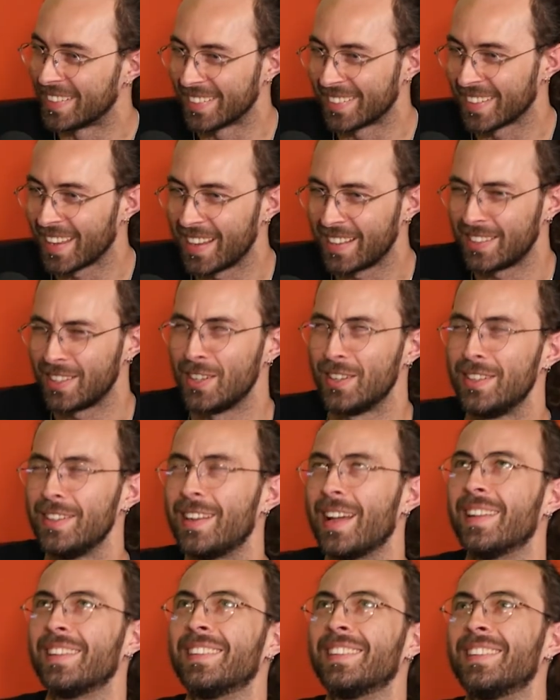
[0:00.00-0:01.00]
it's like, Seriously. dude,
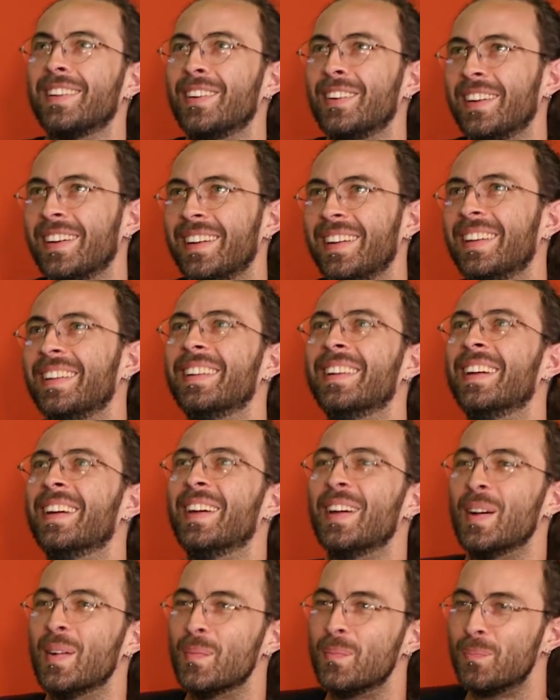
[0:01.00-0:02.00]
you guys are so good.
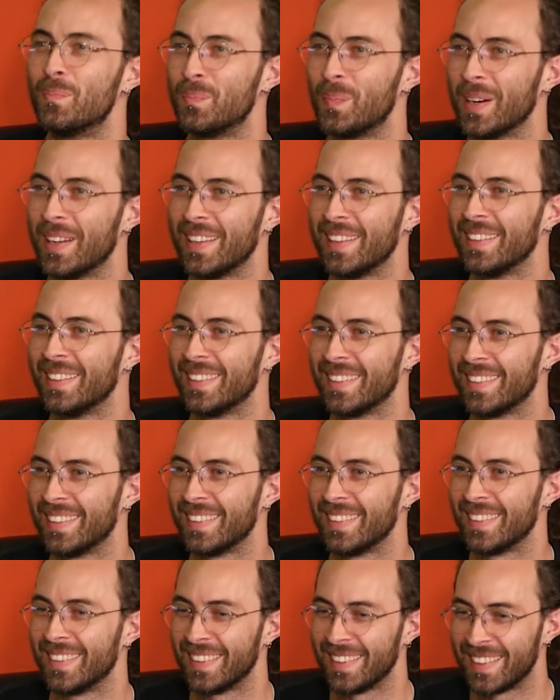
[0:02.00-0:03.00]
Seriously. But
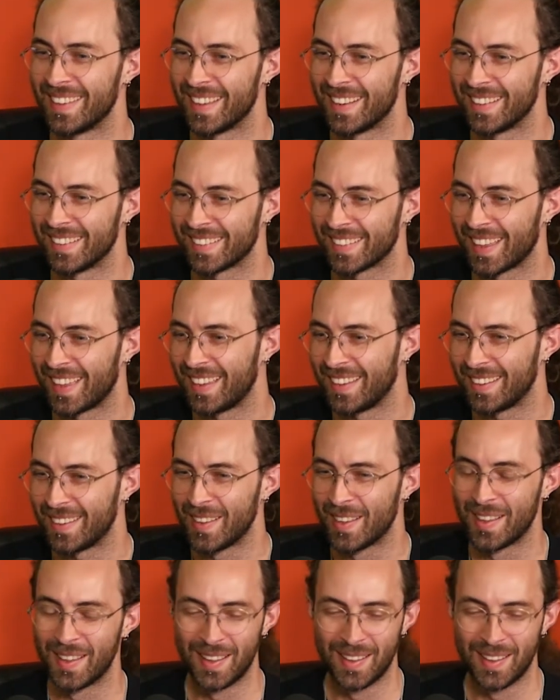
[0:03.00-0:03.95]
then it's like,